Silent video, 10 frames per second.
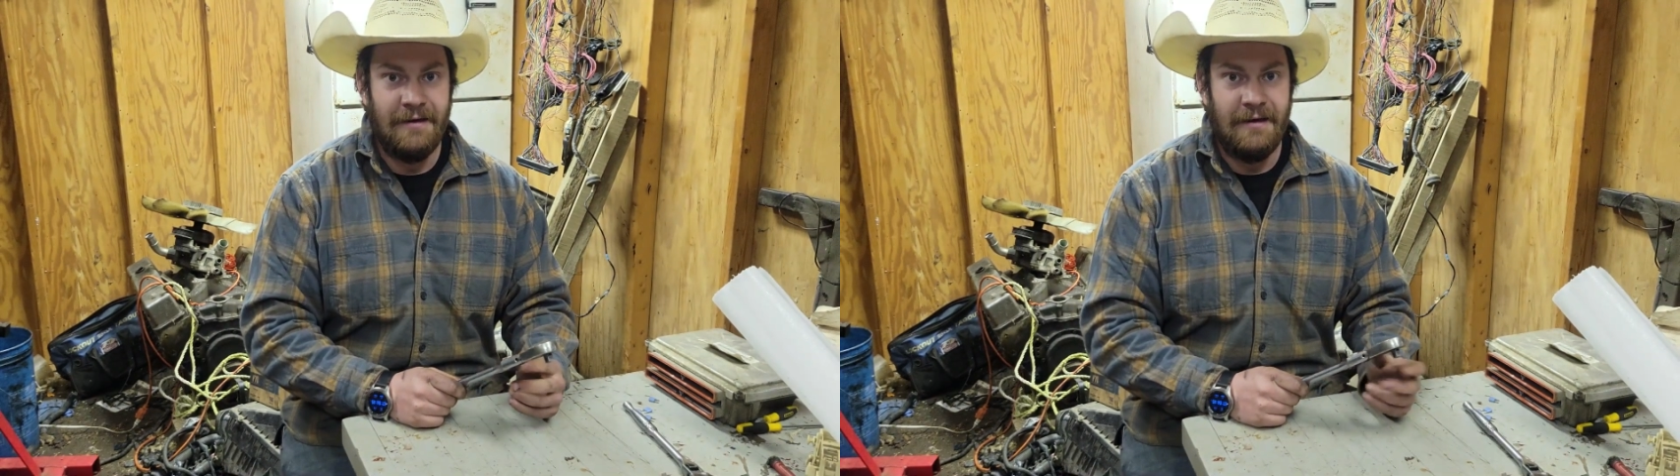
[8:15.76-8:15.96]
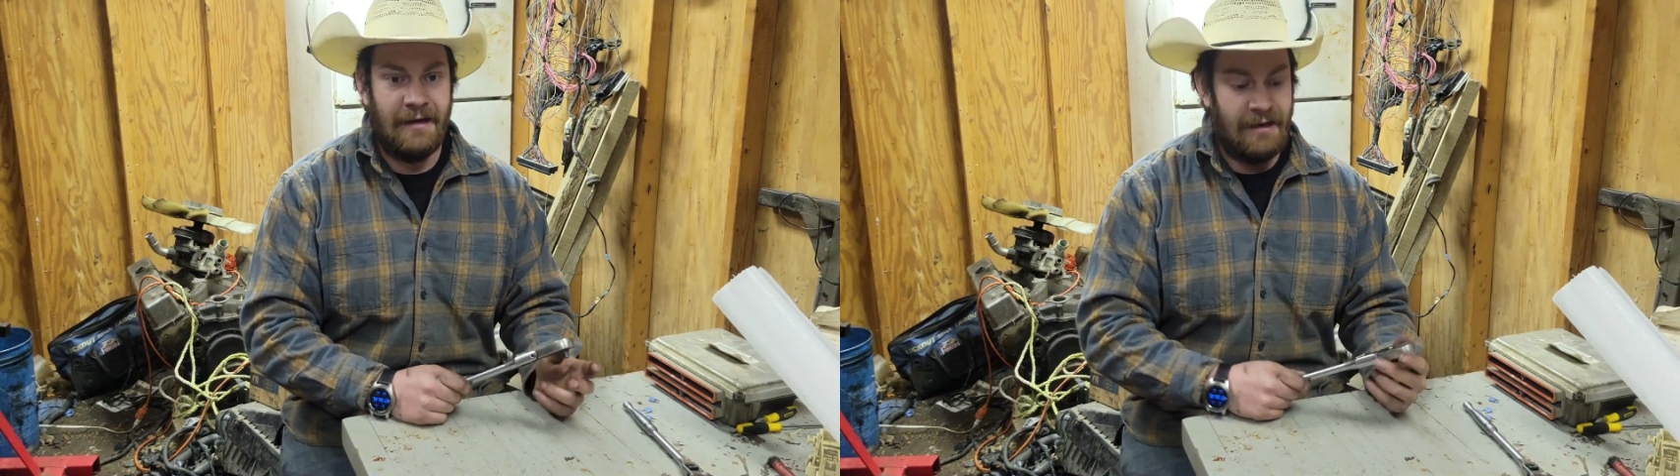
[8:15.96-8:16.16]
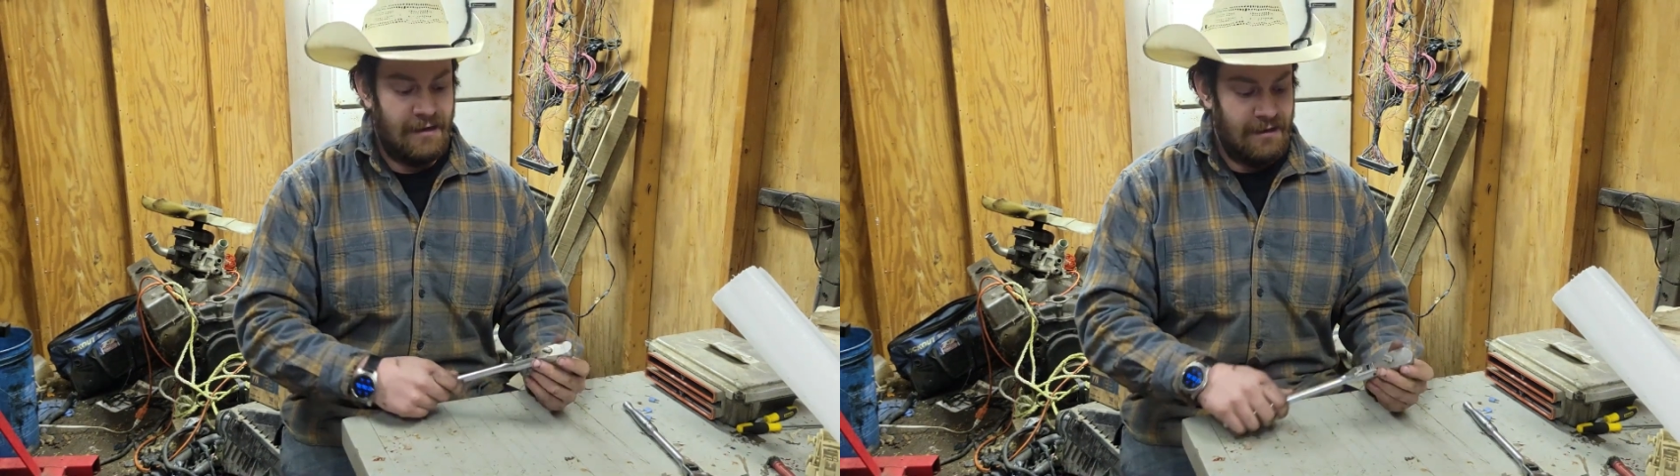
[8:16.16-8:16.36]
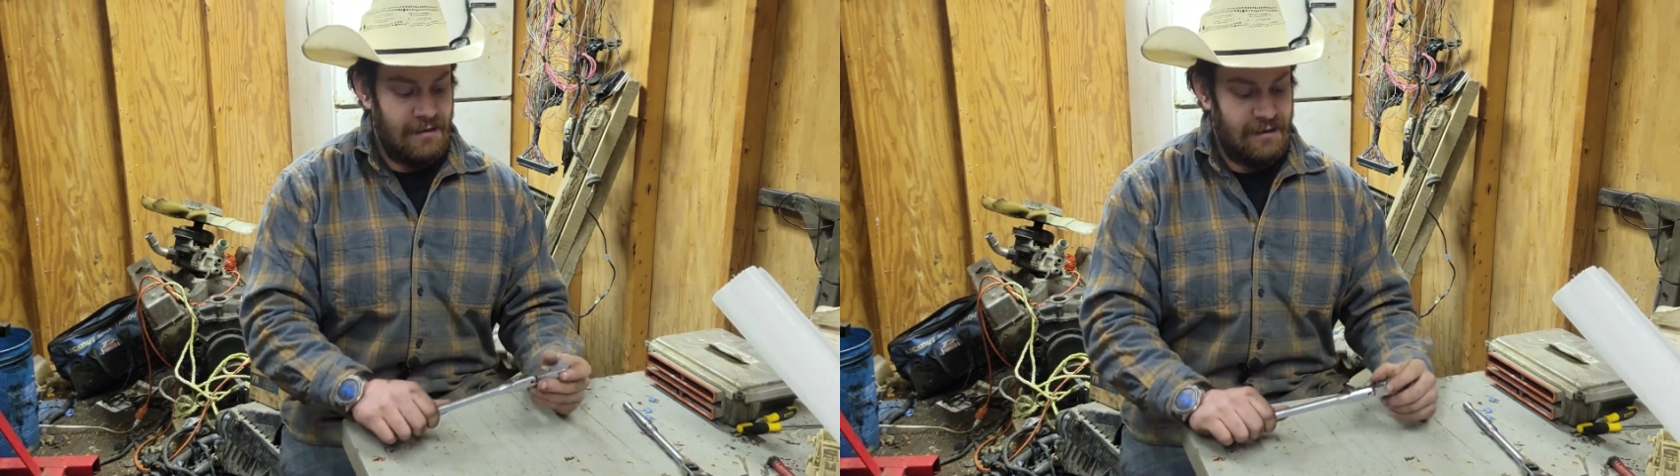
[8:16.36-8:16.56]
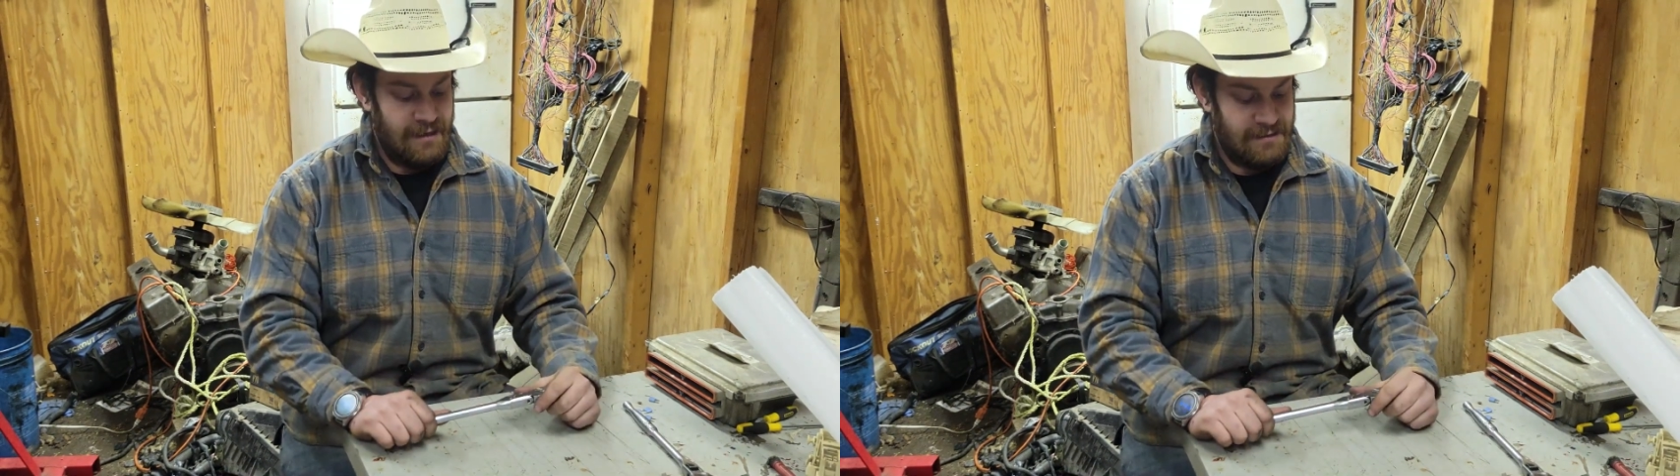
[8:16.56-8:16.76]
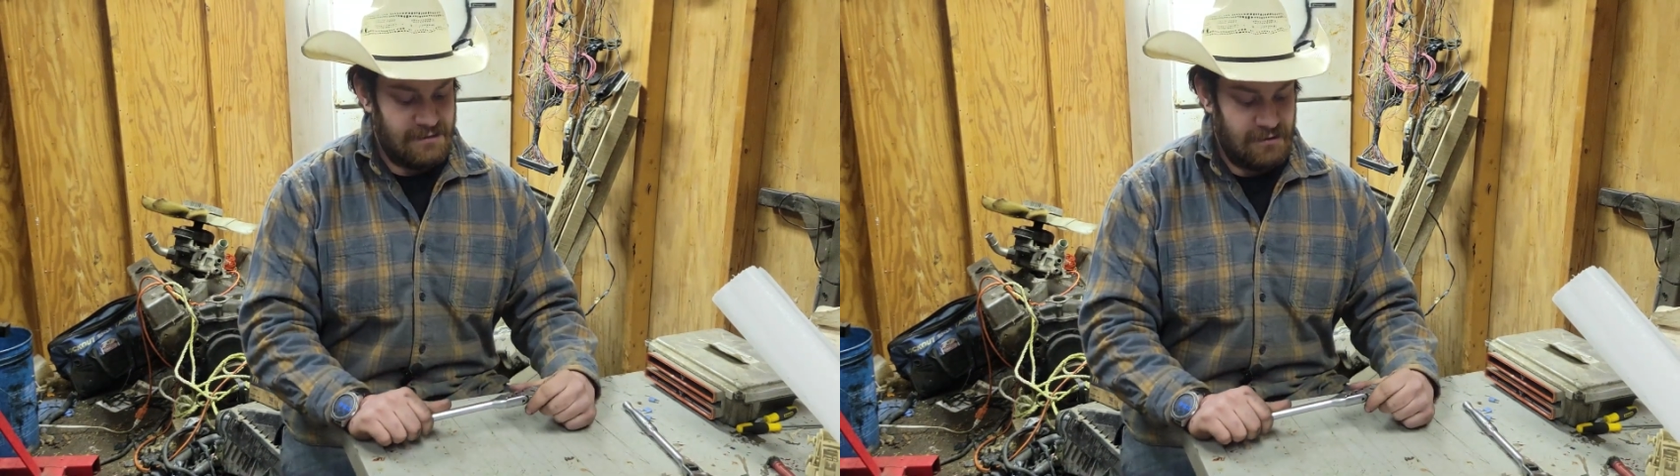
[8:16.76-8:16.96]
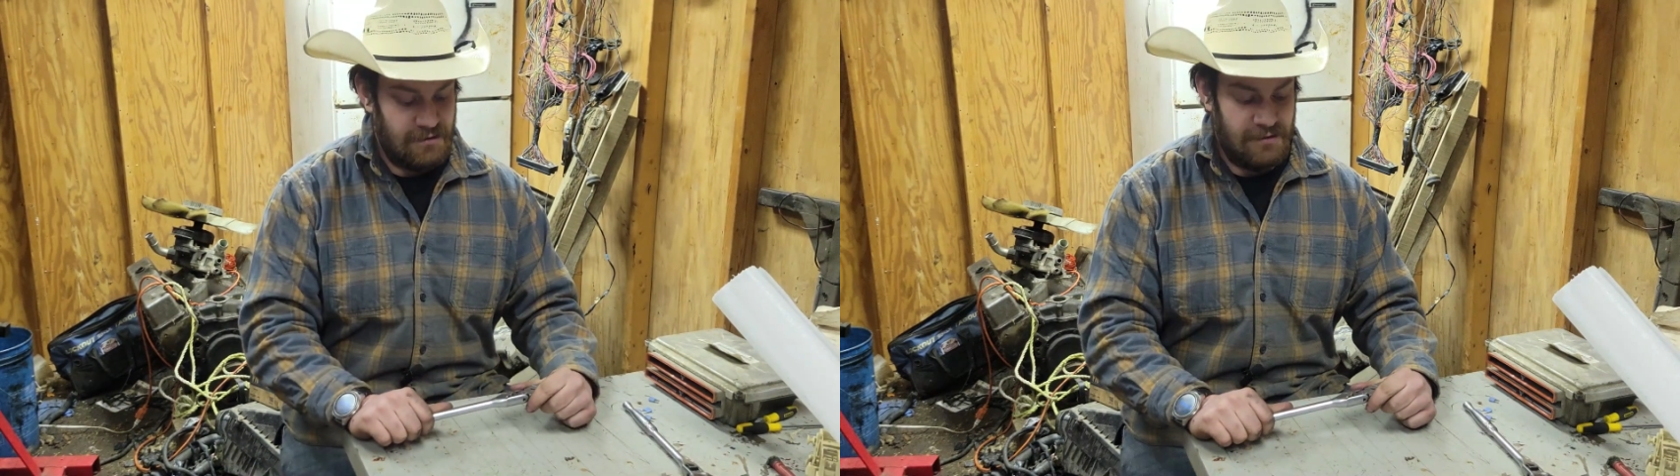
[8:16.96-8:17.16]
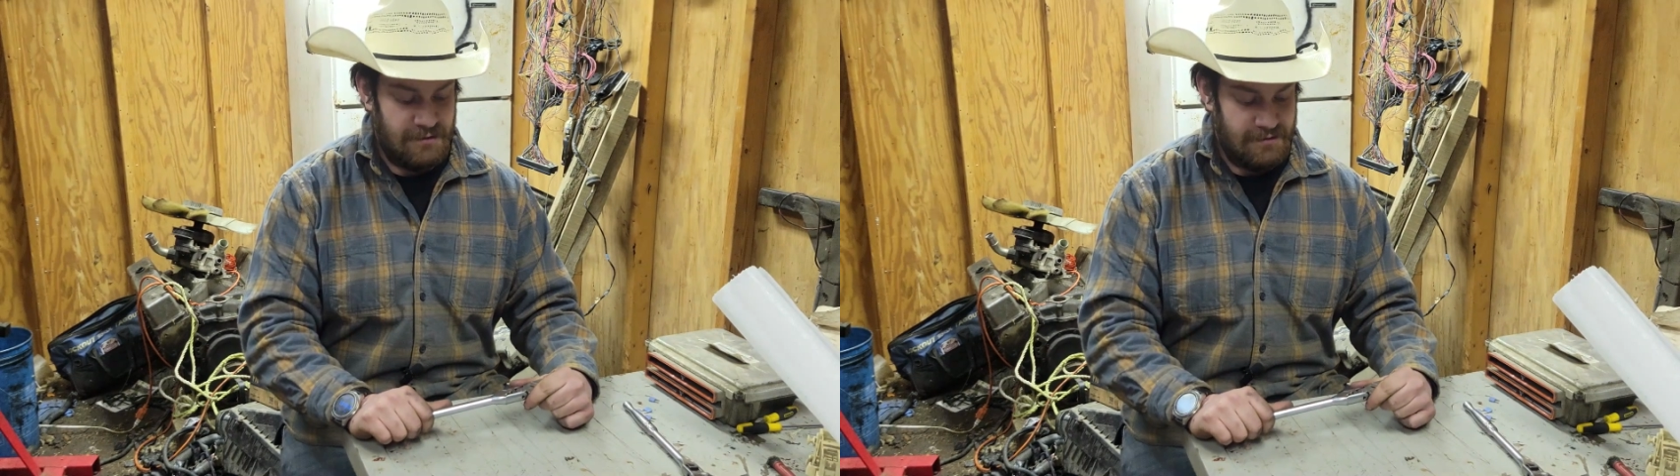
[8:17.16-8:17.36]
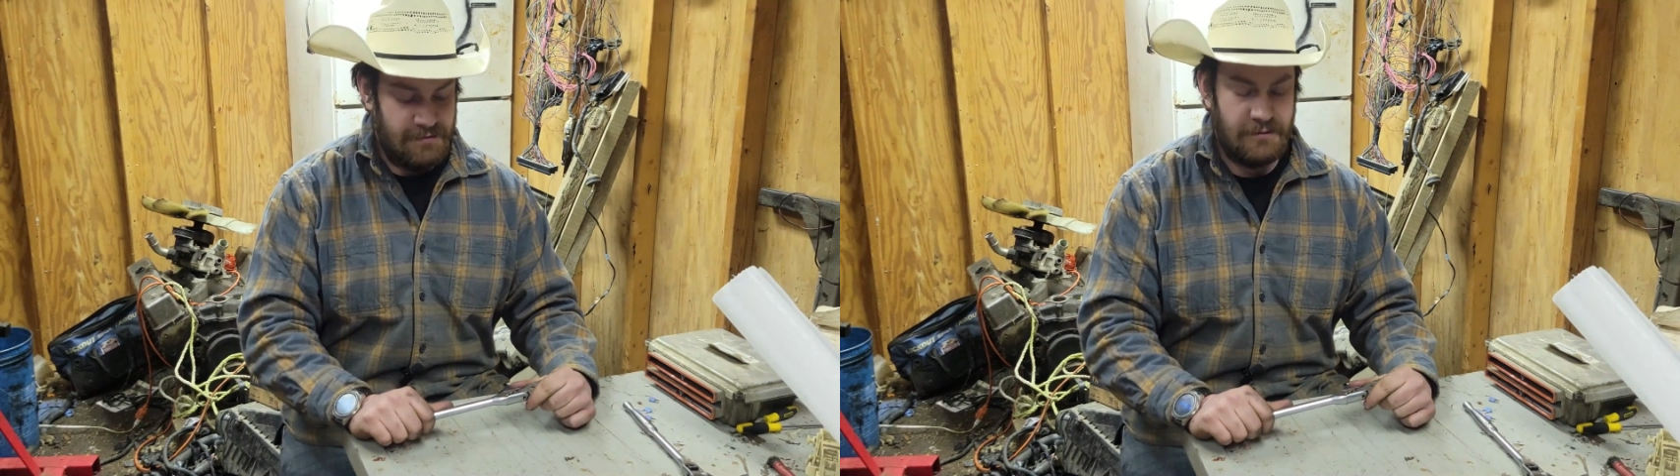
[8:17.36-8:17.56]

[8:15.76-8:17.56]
and it started